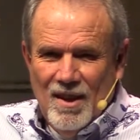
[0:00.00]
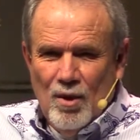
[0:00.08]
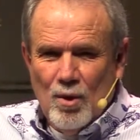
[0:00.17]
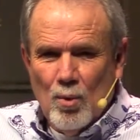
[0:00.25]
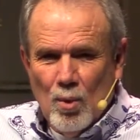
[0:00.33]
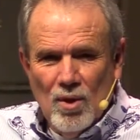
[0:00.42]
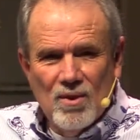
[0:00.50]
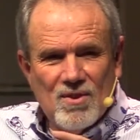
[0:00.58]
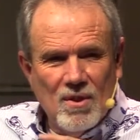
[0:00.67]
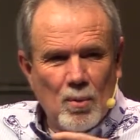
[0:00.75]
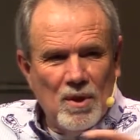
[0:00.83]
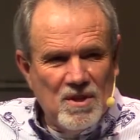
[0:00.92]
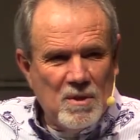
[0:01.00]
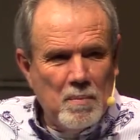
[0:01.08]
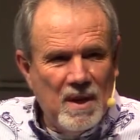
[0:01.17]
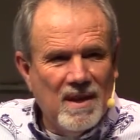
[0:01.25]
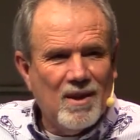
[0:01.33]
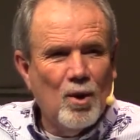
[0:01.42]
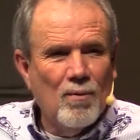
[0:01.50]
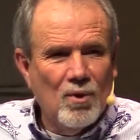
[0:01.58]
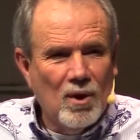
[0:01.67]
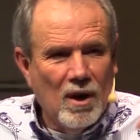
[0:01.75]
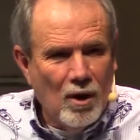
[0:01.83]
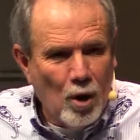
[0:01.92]
The words that we speak
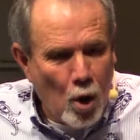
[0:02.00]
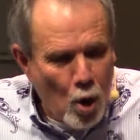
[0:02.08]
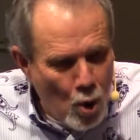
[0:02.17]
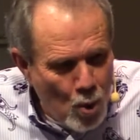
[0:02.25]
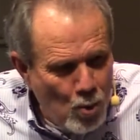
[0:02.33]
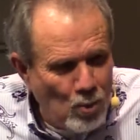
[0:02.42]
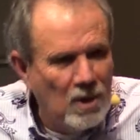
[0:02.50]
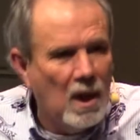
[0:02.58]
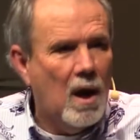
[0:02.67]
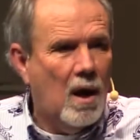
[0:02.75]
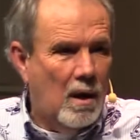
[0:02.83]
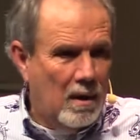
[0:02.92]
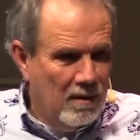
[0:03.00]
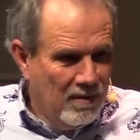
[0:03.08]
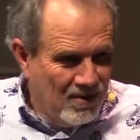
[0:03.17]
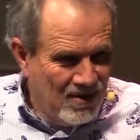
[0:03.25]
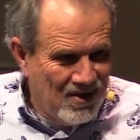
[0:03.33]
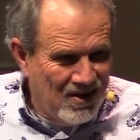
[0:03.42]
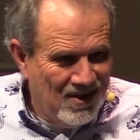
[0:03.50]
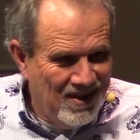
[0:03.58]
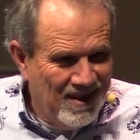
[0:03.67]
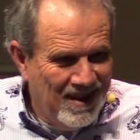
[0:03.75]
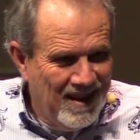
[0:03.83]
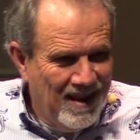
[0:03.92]
over our own lives
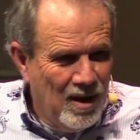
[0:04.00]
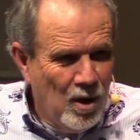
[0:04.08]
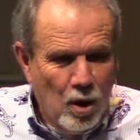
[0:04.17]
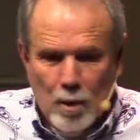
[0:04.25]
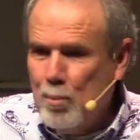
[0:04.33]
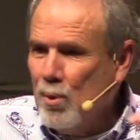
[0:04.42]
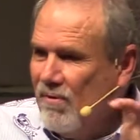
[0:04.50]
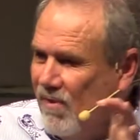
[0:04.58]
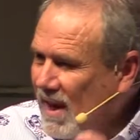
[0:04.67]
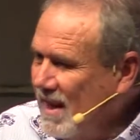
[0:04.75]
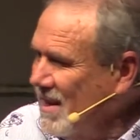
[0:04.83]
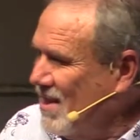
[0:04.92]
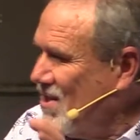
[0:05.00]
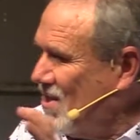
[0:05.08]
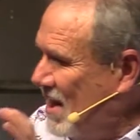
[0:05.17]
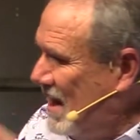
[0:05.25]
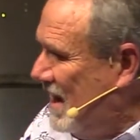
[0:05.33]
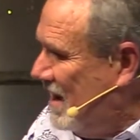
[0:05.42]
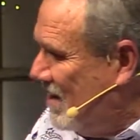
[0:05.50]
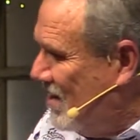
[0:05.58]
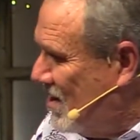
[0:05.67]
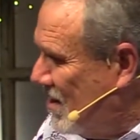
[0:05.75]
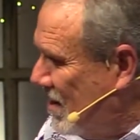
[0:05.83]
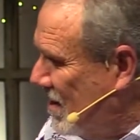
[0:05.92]
are prophetic
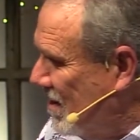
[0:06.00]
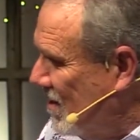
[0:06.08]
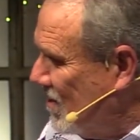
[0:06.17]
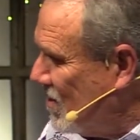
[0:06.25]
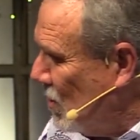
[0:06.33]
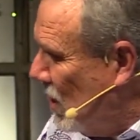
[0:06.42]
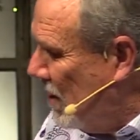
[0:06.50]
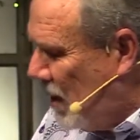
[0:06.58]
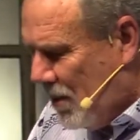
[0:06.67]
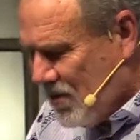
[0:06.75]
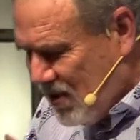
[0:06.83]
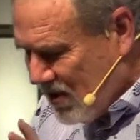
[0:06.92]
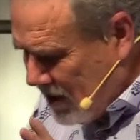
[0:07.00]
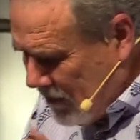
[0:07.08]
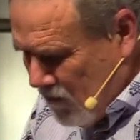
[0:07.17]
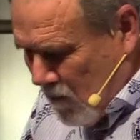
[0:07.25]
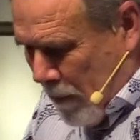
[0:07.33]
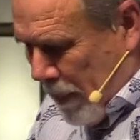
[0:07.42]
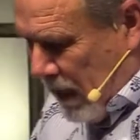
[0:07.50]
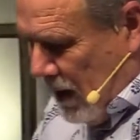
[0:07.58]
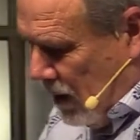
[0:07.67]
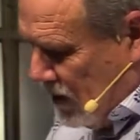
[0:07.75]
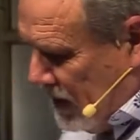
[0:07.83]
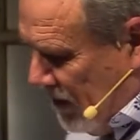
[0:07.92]
seeds. So I, I was just
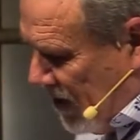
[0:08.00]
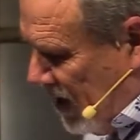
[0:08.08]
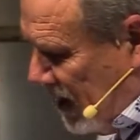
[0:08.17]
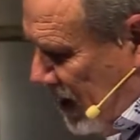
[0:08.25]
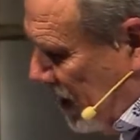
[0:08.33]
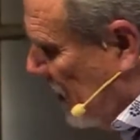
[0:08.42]
I was even thinking